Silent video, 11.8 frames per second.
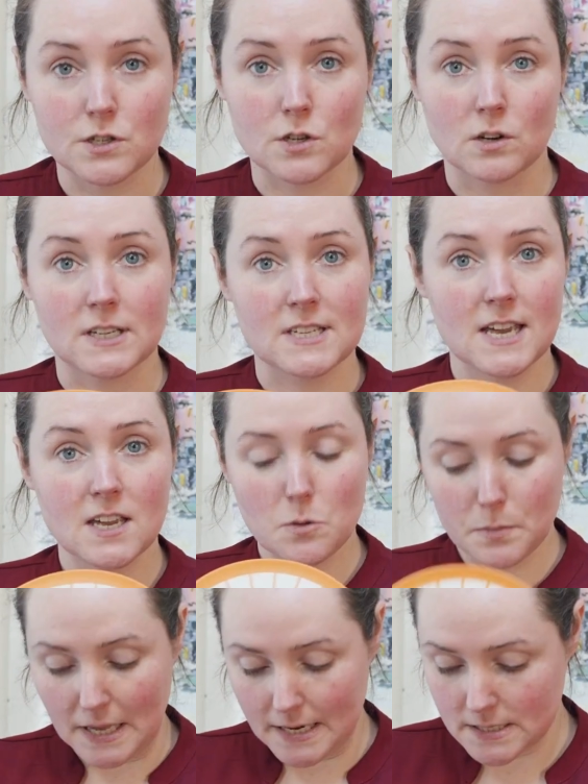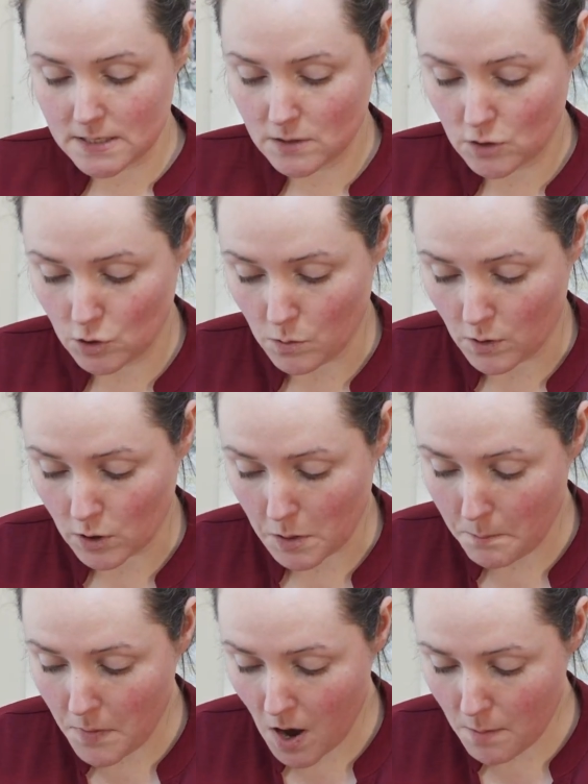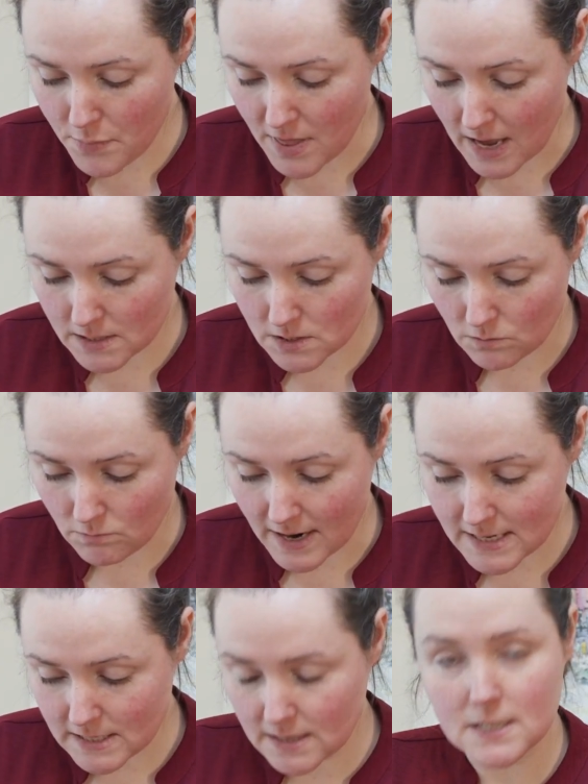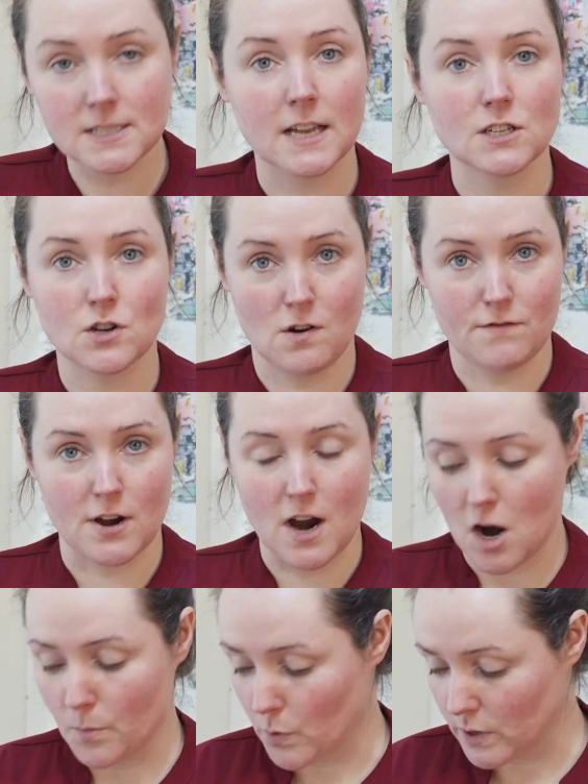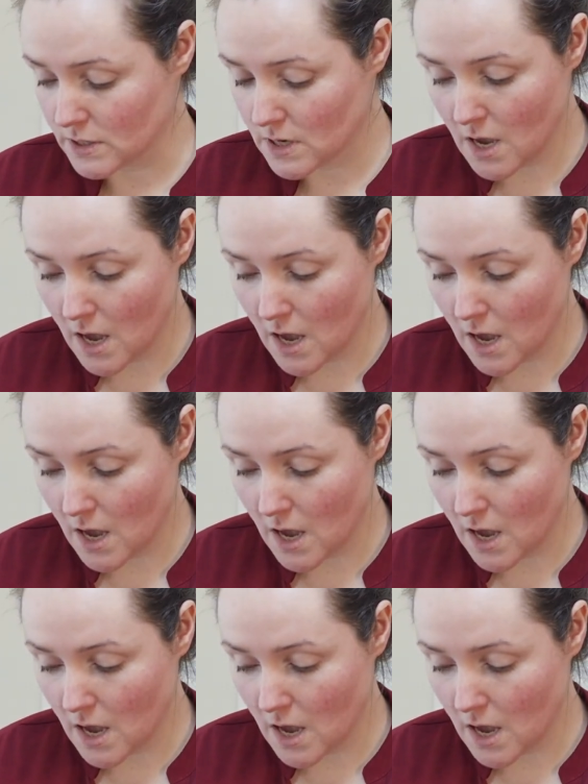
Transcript: is you're going to take your plate, you are going to pop that right in the center of your cardboard,